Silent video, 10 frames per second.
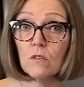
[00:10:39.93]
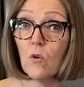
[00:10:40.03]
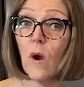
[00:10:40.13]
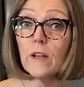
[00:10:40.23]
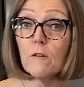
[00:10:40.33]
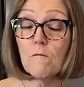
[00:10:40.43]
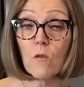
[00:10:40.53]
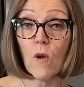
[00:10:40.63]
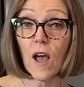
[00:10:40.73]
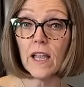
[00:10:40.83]
Quite a
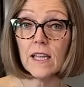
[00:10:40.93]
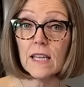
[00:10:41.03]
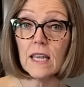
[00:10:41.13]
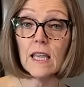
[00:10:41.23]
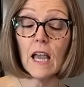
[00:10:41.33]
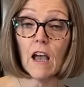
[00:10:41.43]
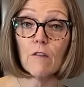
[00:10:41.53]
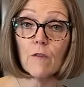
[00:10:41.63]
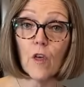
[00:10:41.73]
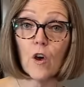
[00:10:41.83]
variety
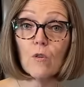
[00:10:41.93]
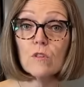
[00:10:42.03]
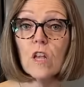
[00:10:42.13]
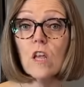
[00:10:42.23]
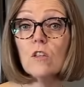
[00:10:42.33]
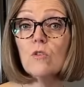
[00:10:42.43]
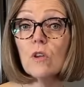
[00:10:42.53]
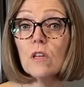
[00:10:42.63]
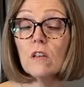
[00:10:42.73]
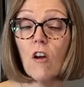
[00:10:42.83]
of those. You
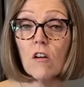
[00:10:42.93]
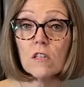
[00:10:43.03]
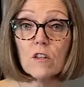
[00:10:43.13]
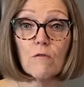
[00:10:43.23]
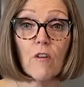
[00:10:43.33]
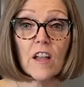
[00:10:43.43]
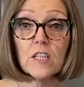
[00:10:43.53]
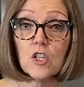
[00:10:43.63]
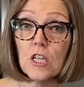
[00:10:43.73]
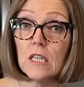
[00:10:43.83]
can also
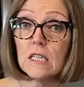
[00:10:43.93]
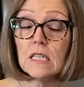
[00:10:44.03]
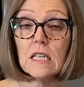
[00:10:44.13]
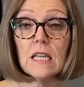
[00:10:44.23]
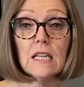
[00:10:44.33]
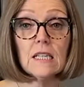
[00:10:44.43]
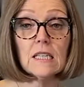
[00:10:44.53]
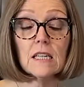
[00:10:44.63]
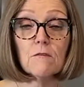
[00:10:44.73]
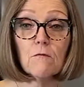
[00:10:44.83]
find chia
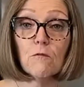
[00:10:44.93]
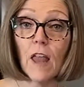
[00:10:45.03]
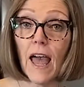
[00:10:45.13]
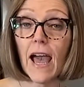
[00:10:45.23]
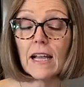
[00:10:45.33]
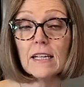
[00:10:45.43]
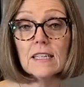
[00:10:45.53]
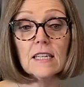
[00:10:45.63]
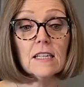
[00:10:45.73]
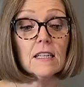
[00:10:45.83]
seeds and
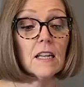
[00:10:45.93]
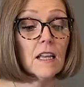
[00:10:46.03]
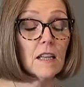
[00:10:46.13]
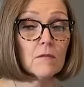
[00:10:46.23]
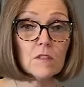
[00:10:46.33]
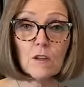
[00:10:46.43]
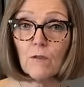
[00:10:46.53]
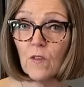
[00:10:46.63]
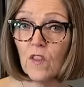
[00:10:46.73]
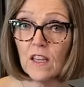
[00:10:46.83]
flax and
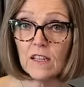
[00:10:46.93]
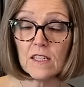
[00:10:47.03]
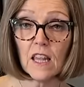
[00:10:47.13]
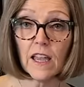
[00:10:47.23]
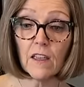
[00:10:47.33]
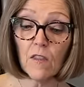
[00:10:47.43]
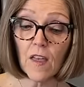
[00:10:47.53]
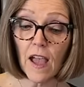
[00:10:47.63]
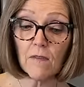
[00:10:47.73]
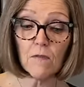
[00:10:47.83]
different things like
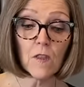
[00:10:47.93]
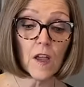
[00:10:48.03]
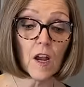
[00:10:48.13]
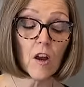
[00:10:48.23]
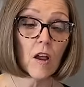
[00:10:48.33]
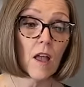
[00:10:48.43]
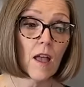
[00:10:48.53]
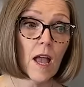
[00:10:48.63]
that there.